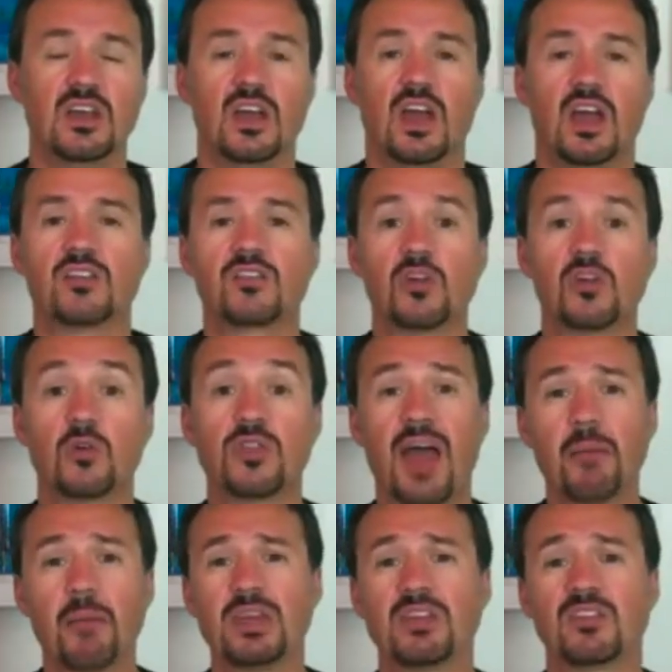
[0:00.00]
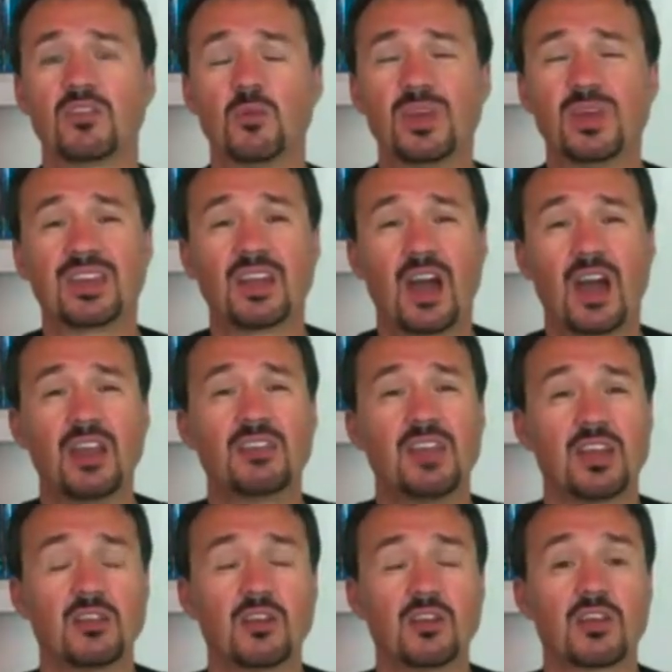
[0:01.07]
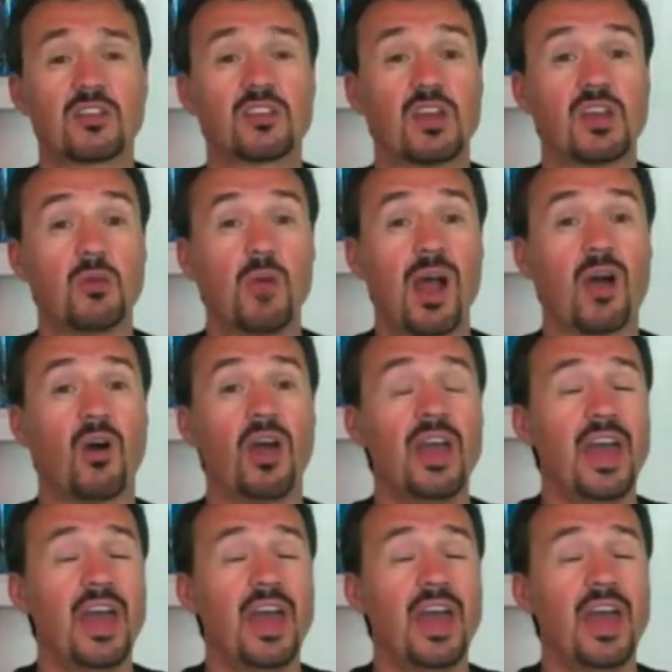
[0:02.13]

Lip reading: And so that means that we can kind of take a look and say, wow,